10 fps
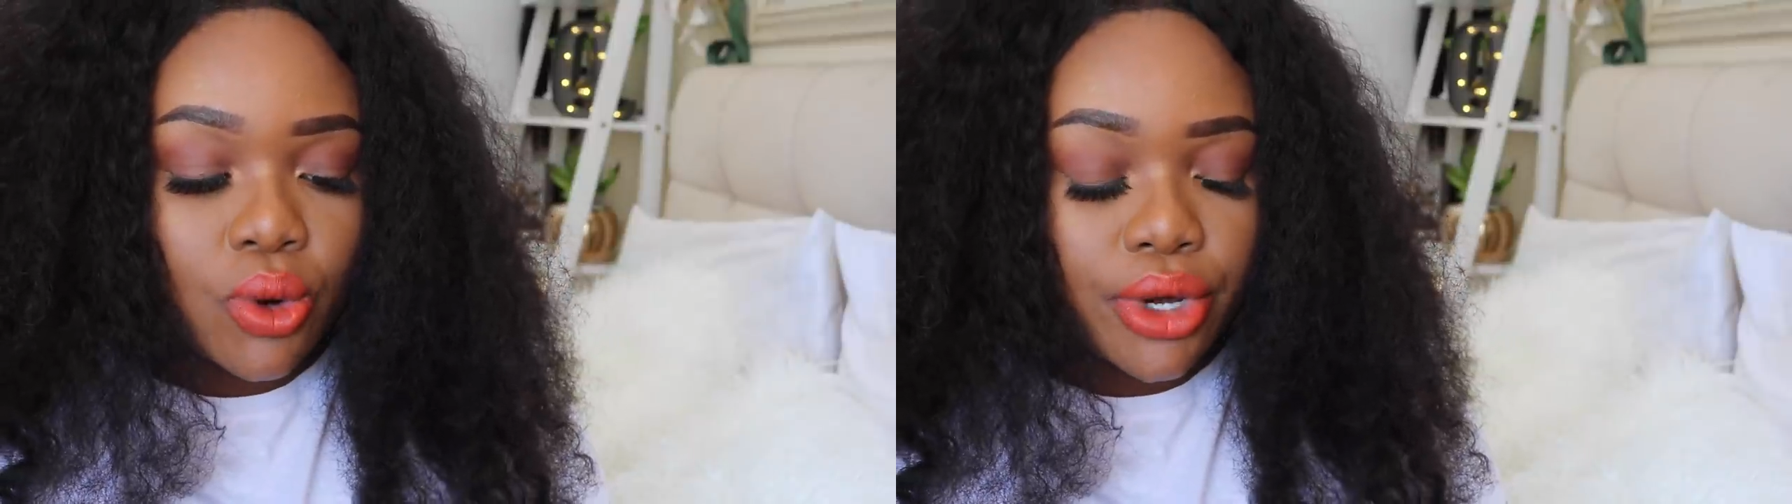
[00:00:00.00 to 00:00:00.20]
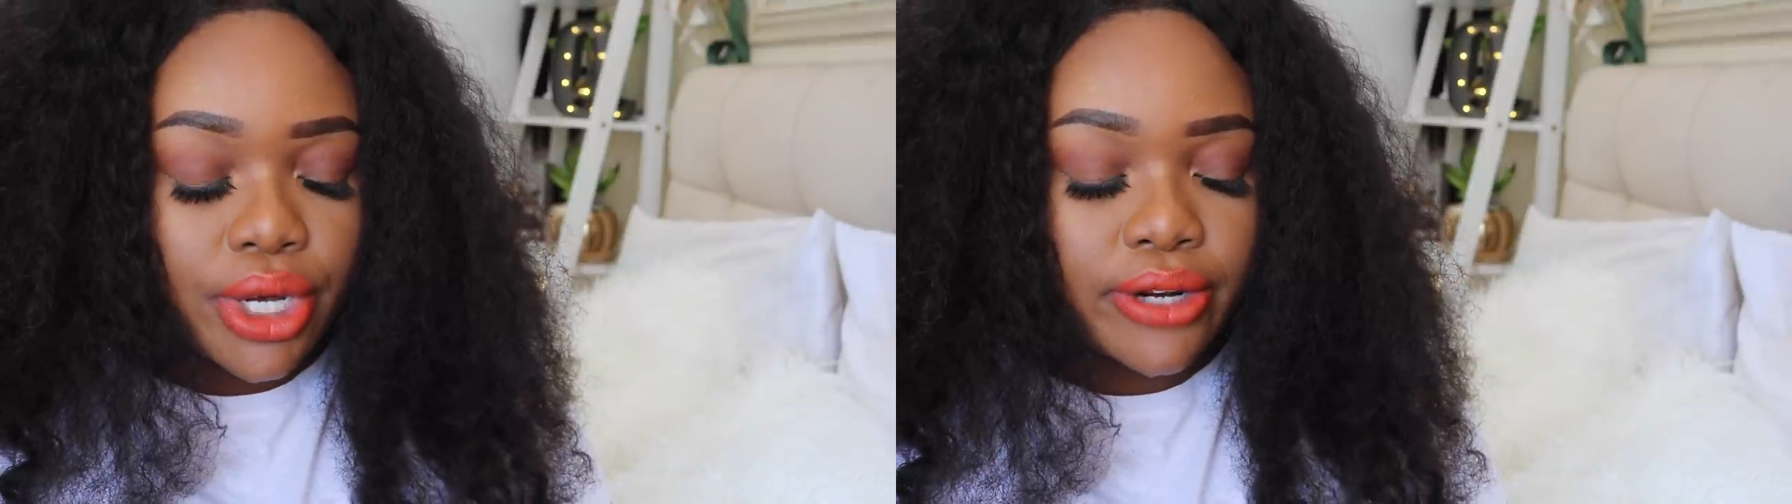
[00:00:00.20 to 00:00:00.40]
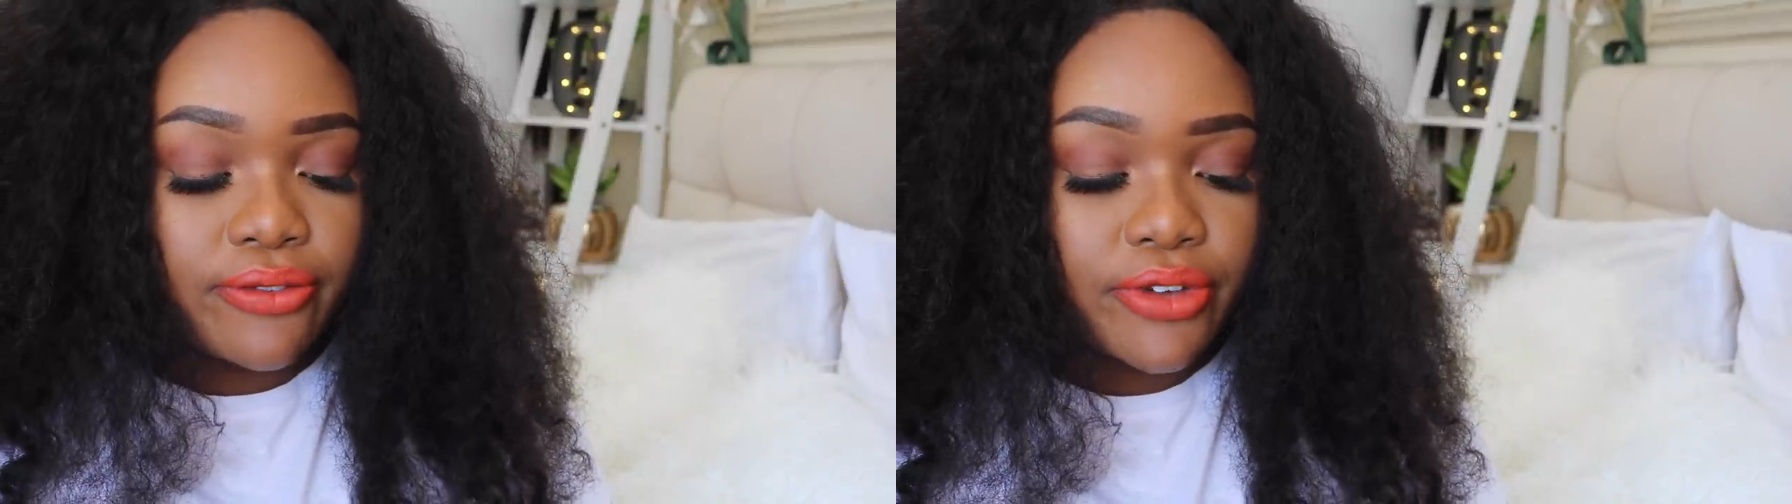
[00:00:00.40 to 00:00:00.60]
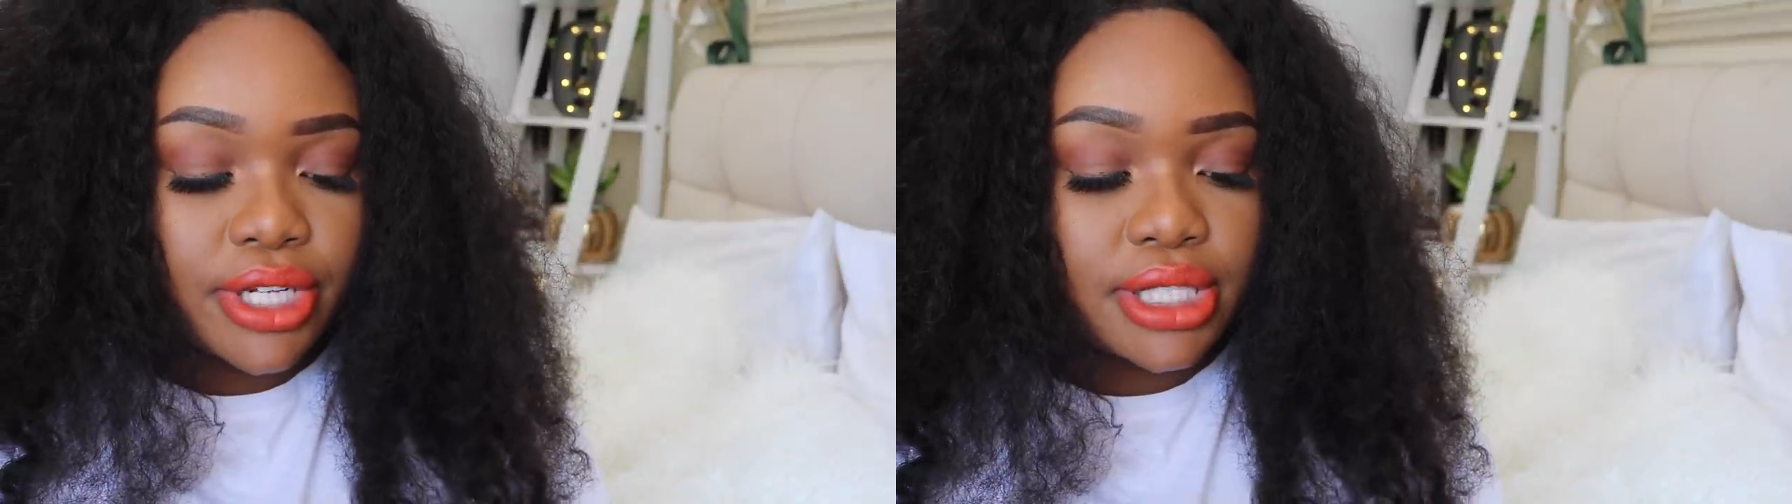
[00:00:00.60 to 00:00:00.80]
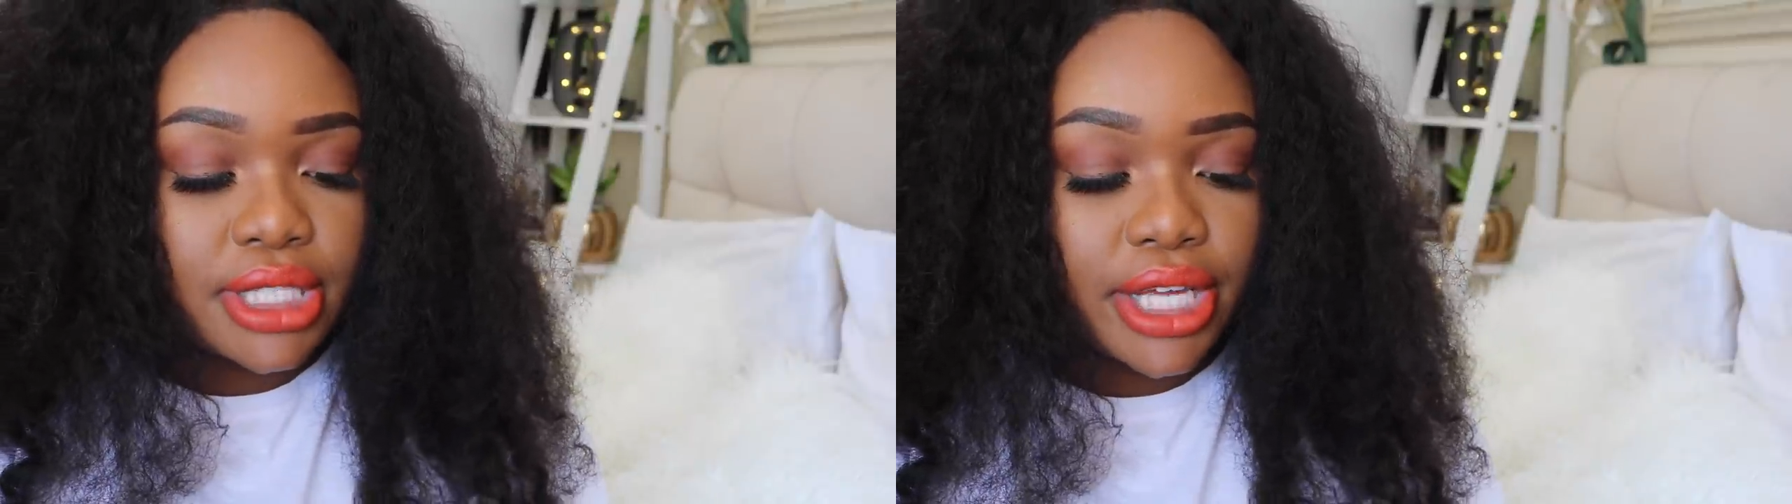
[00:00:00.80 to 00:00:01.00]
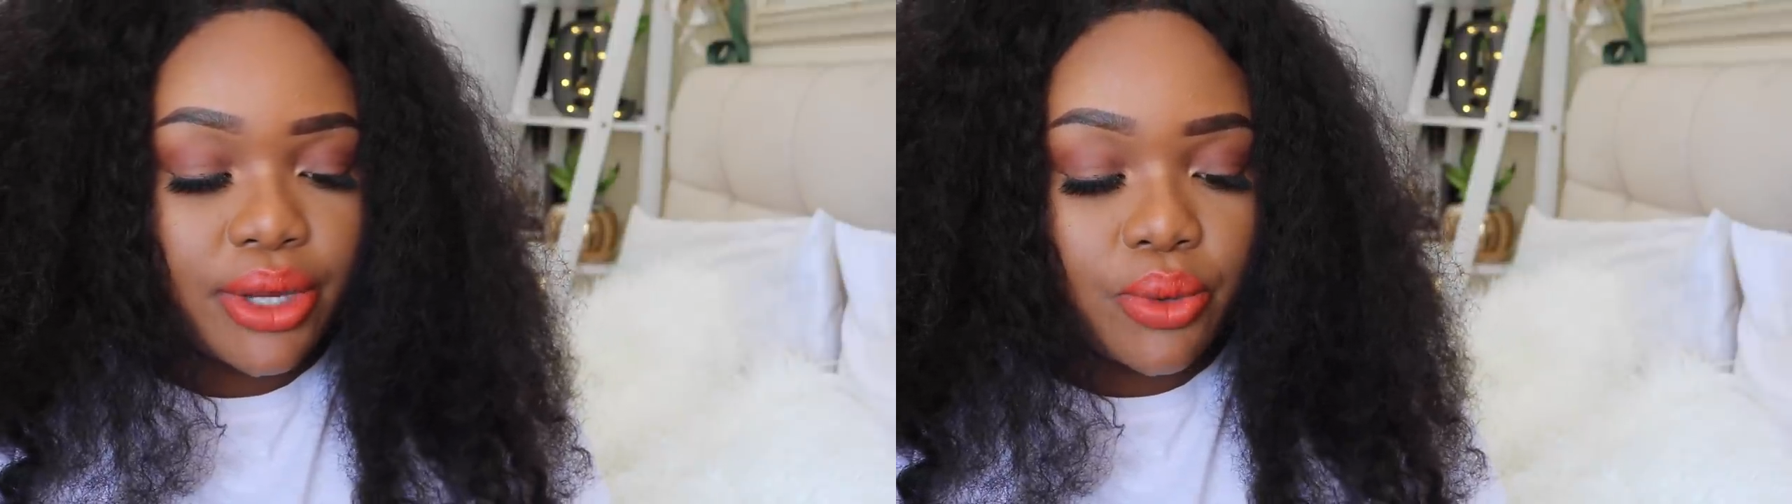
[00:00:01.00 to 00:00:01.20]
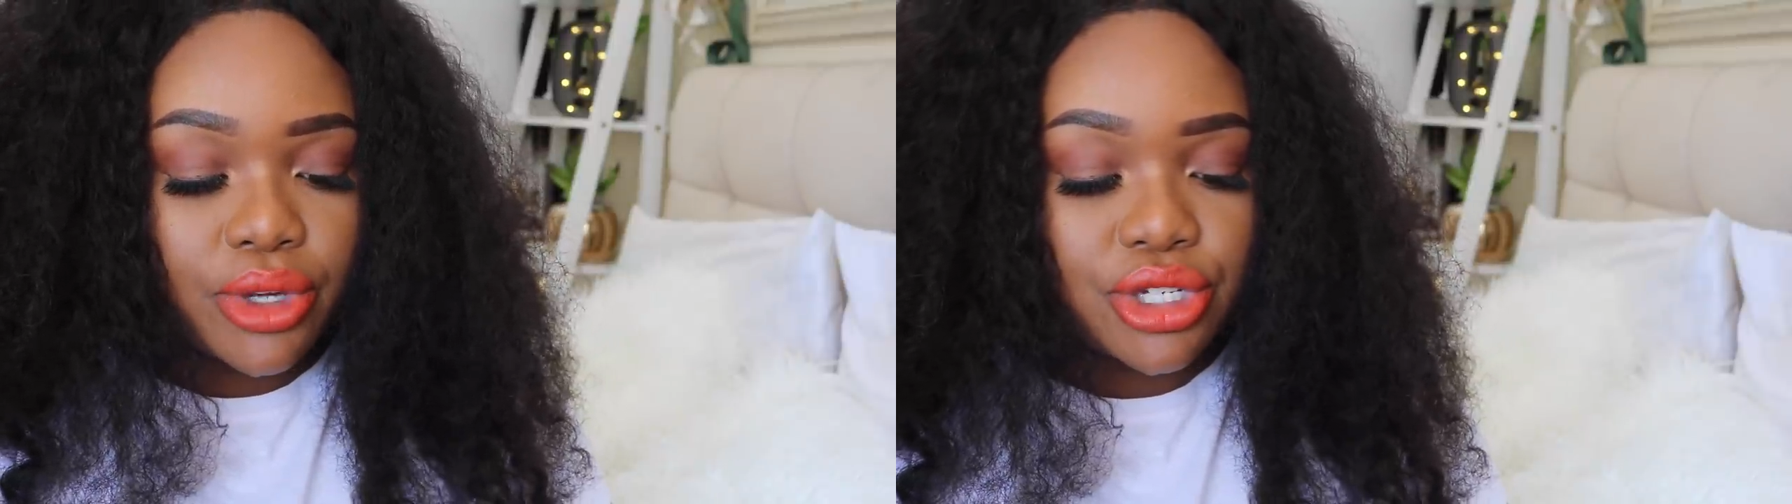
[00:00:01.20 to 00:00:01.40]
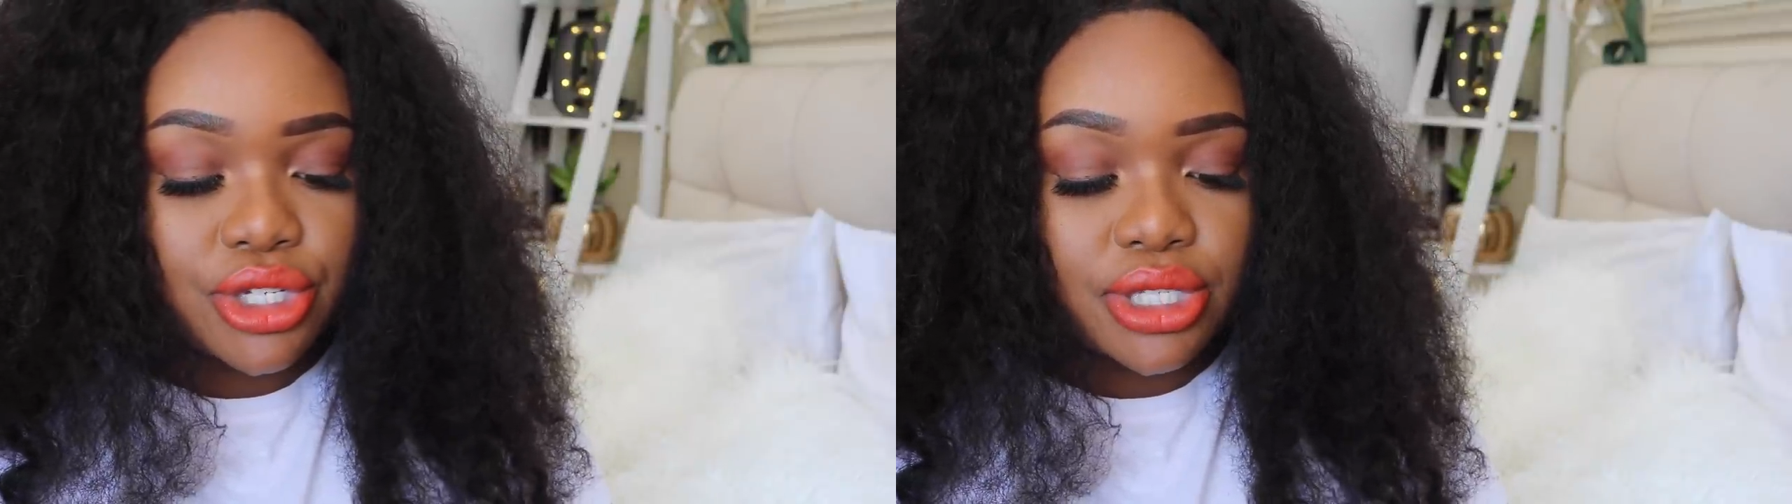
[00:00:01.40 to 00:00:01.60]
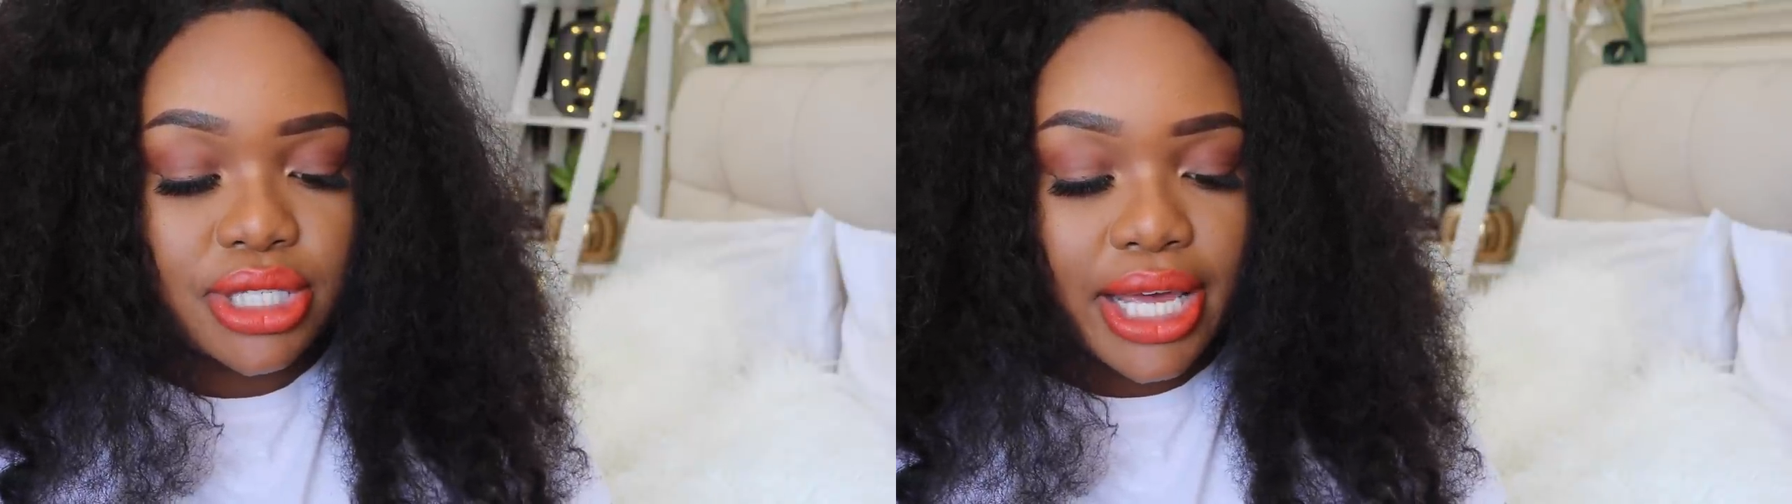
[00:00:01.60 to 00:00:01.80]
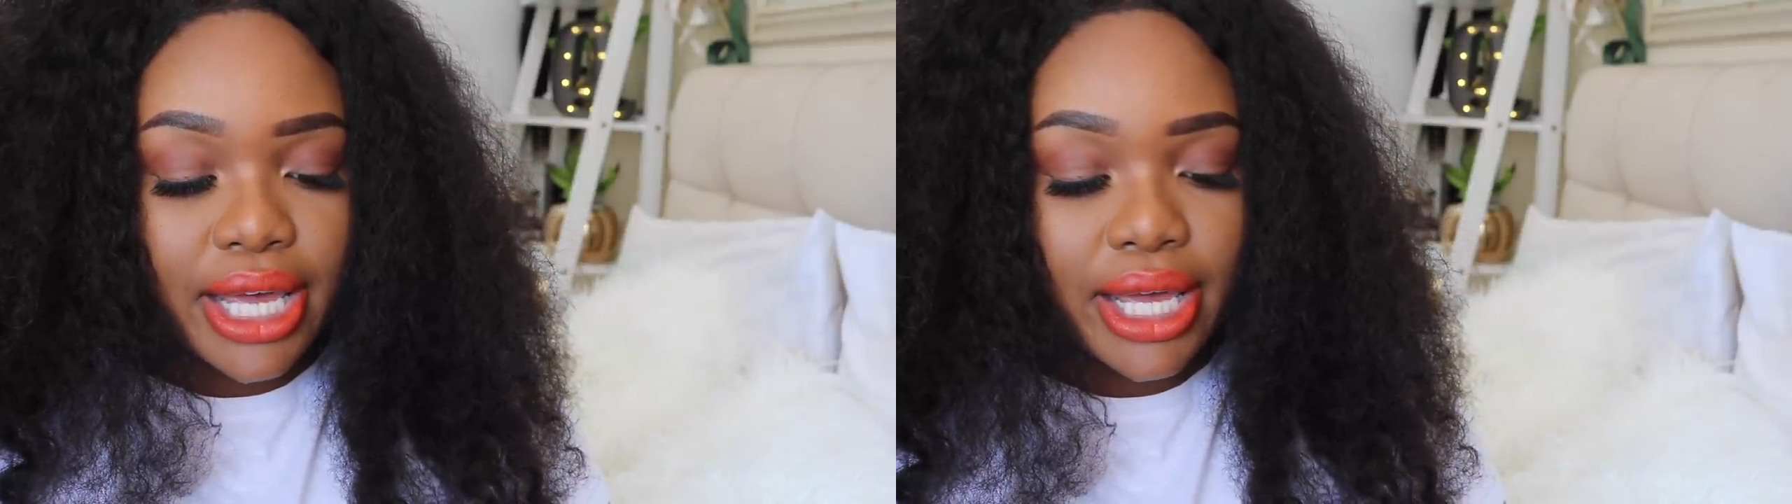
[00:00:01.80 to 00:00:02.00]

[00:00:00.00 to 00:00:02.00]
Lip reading: Orchid Infinity, which is